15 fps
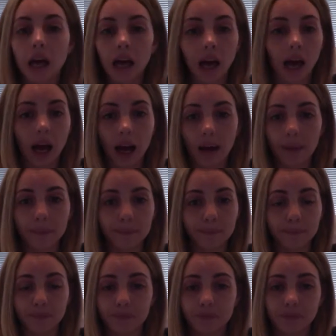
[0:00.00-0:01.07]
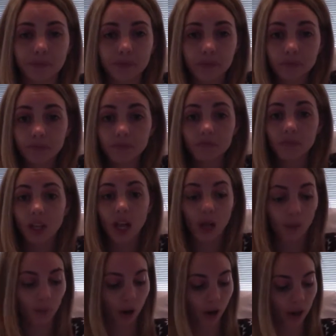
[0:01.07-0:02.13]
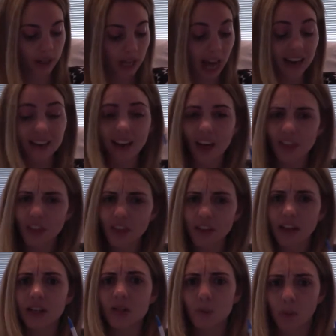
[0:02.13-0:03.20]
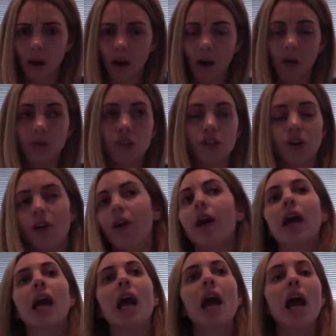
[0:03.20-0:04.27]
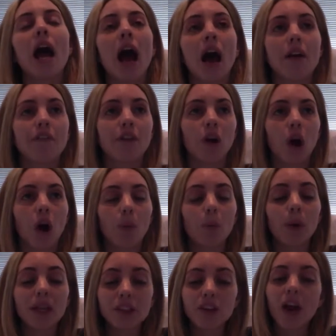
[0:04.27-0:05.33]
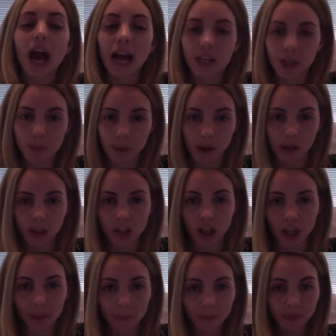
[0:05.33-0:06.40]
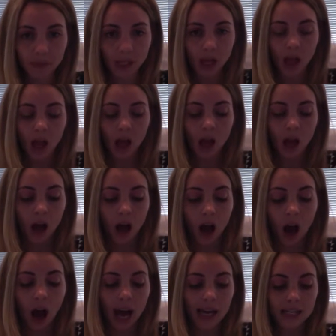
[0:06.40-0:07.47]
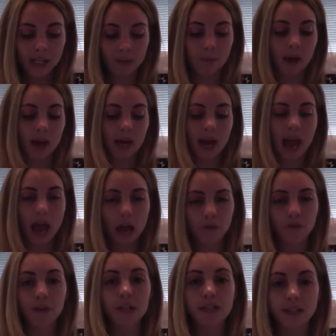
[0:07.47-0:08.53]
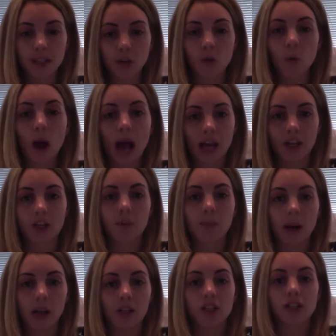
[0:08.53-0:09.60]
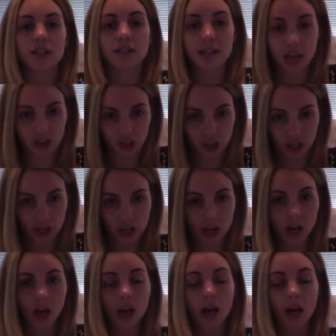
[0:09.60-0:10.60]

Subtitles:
It works. And another thing as well, sorry, I forgot, with your acupuncture, I spent every single acupuncture session,